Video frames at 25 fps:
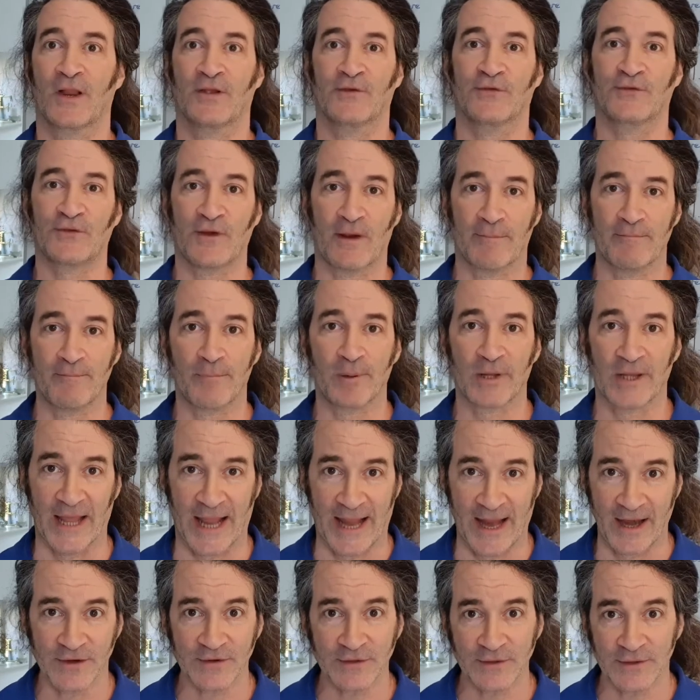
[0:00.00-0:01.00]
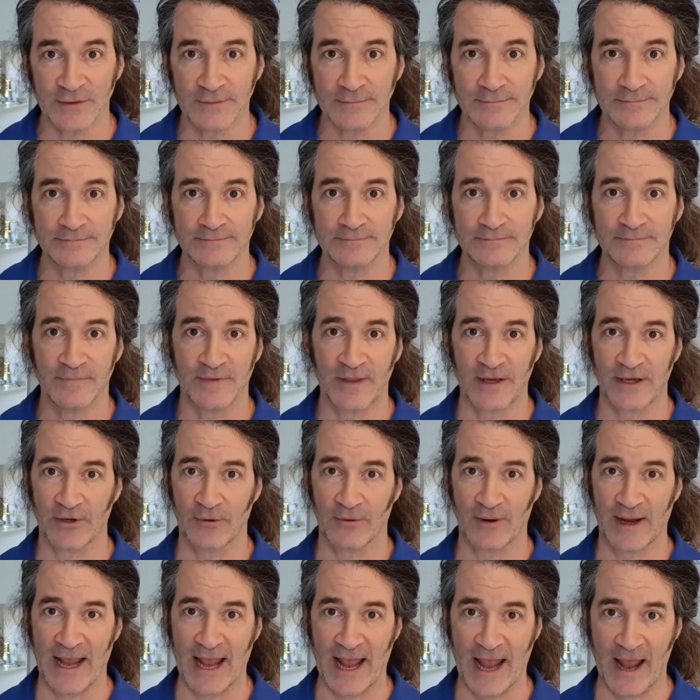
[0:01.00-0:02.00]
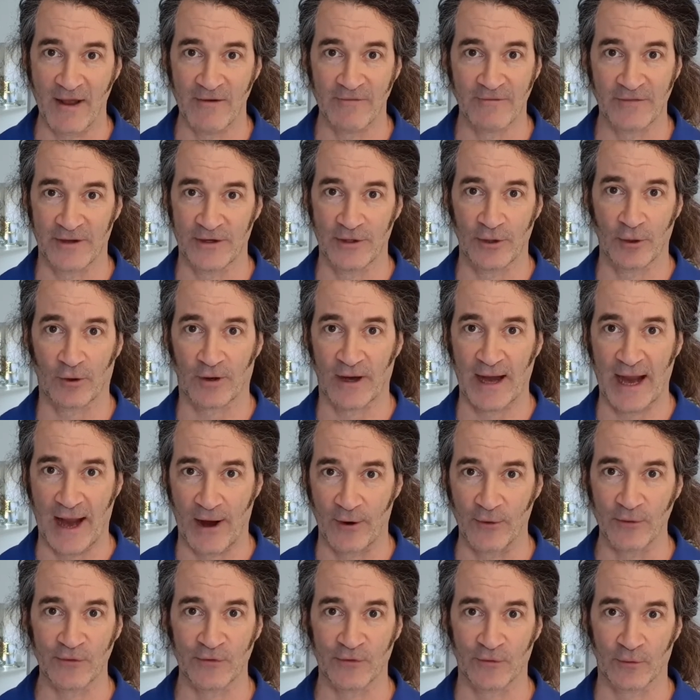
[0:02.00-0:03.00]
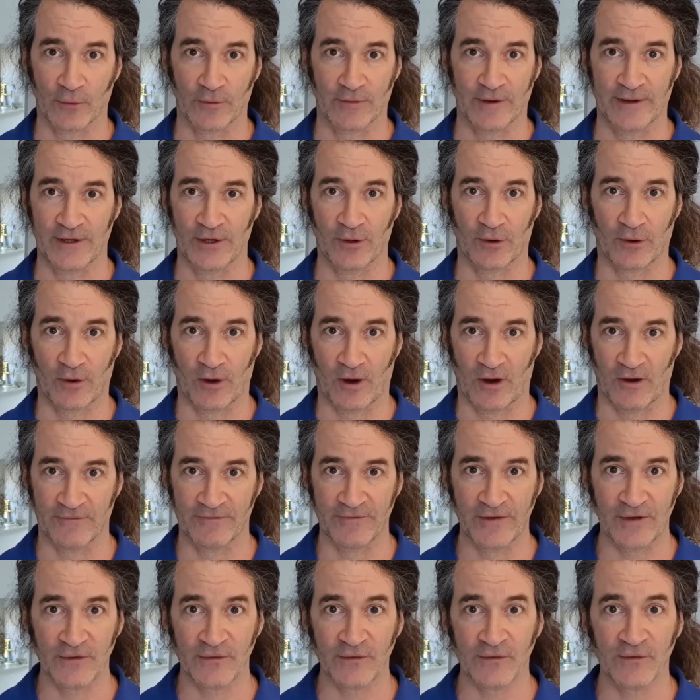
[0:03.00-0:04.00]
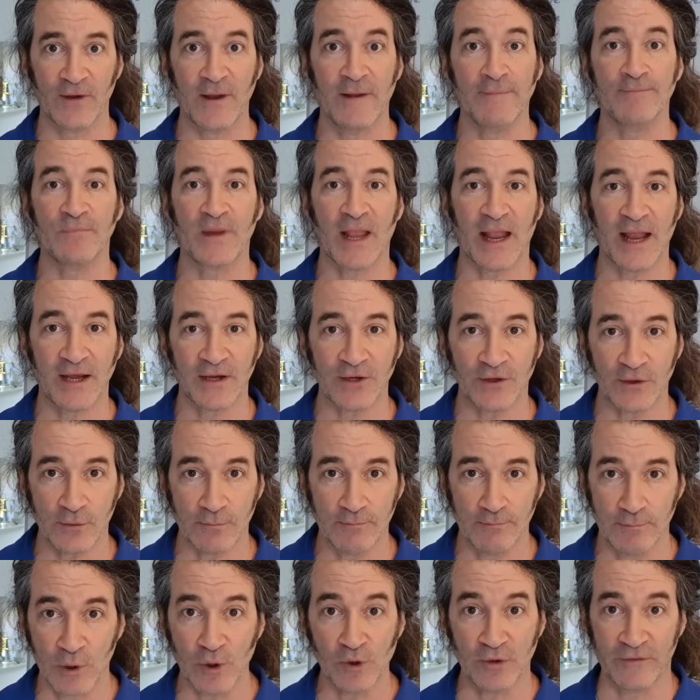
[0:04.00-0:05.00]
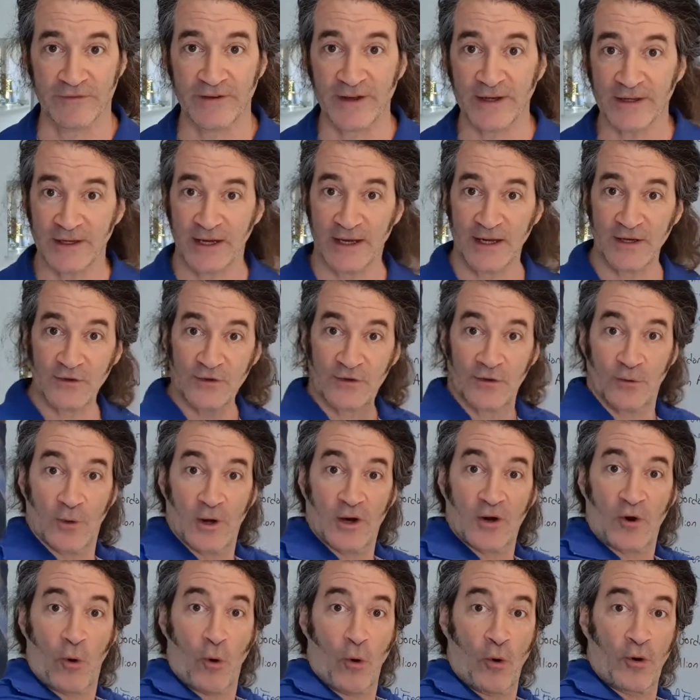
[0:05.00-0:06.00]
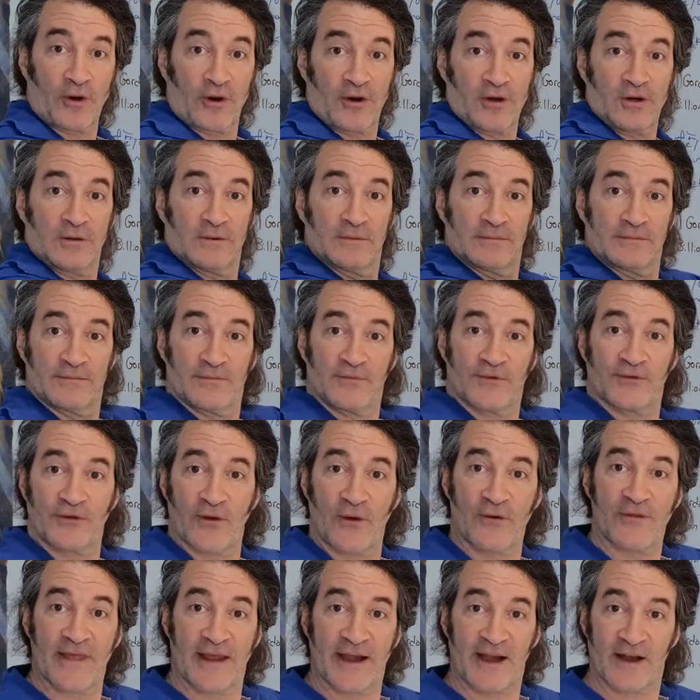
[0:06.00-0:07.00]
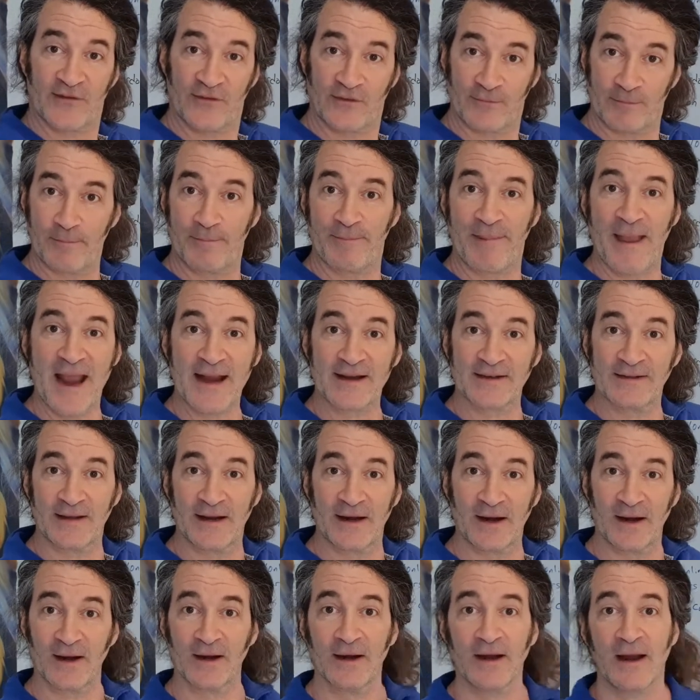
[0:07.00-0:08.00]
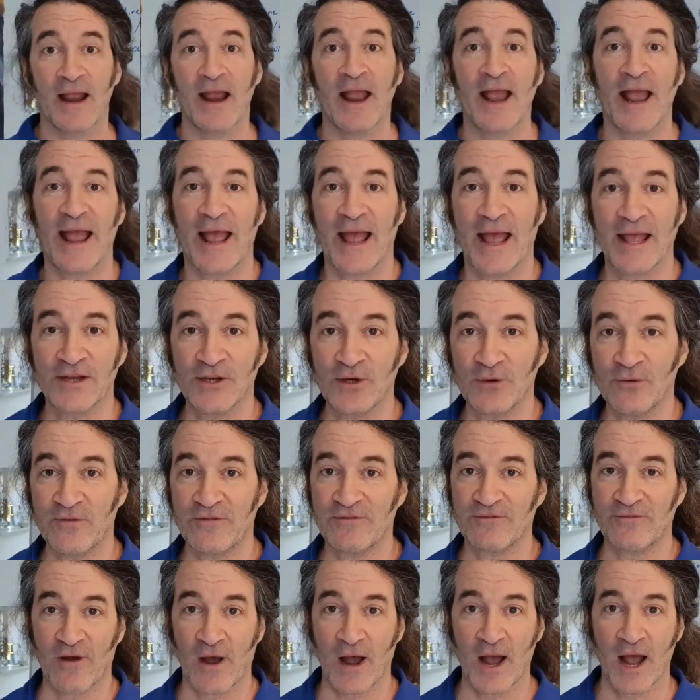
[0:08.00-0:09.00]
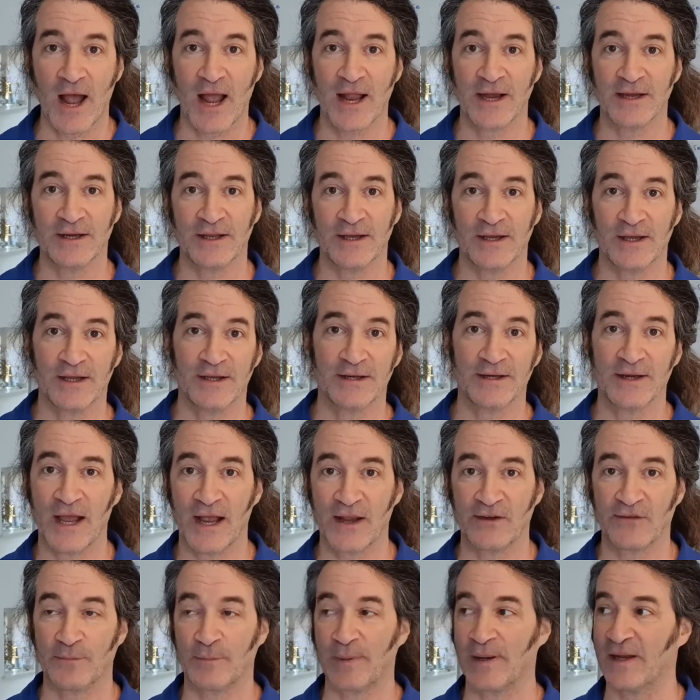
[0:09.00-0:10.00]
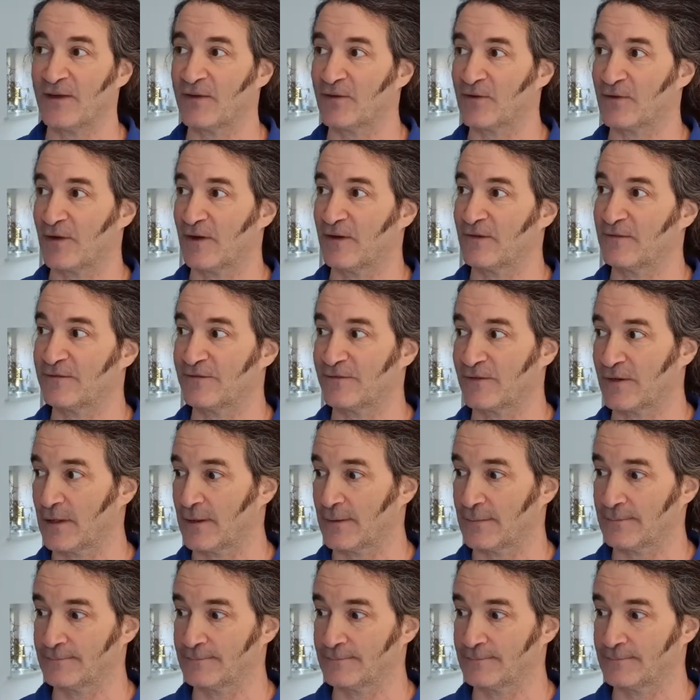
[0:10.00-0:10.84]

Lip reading: some plant that you have in your house or in your office, and you move it into a corner so that it's back there. And you find a nice piece of